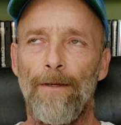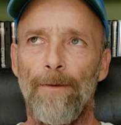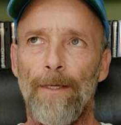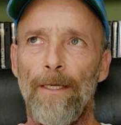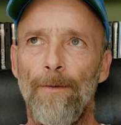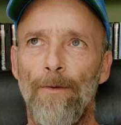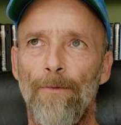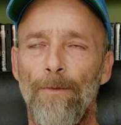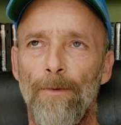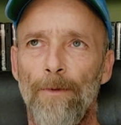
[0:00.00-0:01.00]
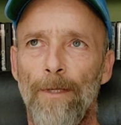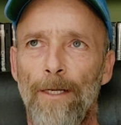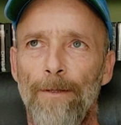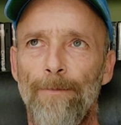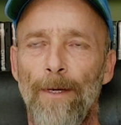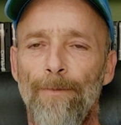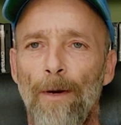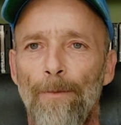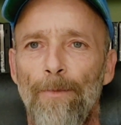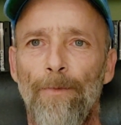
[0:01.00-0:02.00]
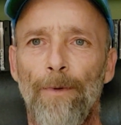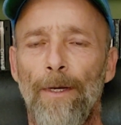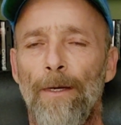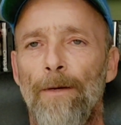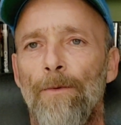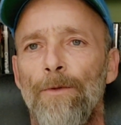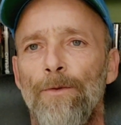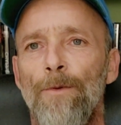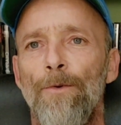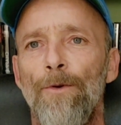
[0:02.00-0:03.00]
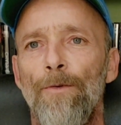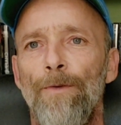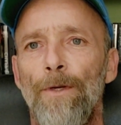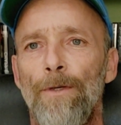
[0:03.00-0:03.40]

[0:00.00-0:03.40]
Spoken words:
my chemo my pump was removed.